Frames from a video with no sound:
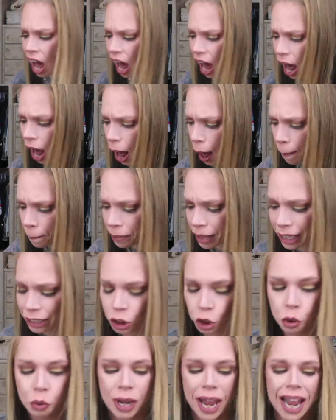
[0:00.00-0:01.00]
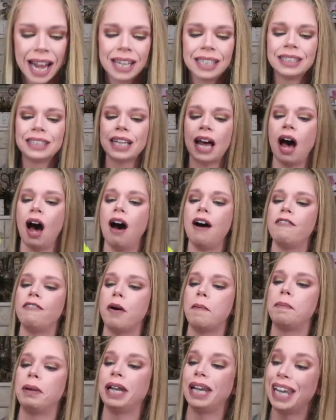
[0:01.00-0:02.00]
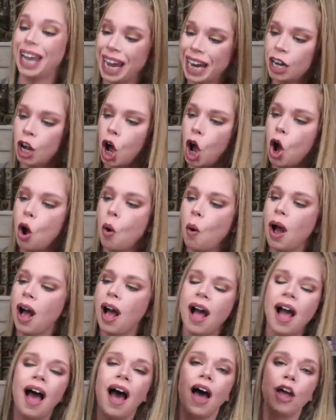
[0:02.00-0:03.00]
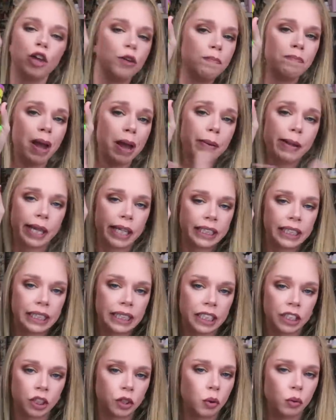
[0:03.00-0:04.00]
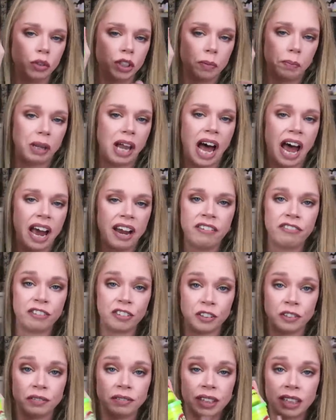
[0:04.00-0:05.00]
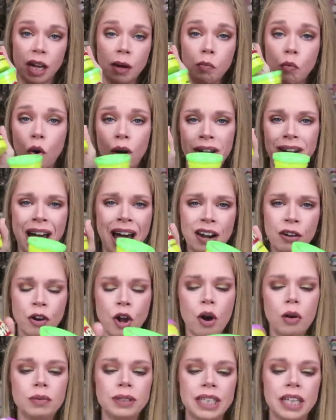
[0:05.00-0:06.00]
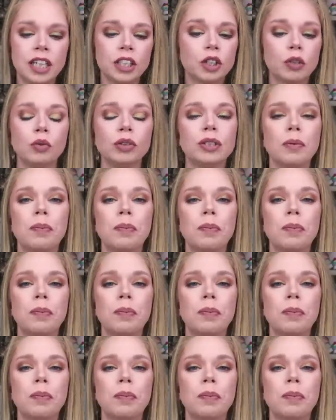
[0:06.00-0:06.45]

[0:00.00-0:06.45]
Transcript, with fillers: Um, two cans of Play-Doh. Maybe this is a school supply for someone. I don't know. It was in the school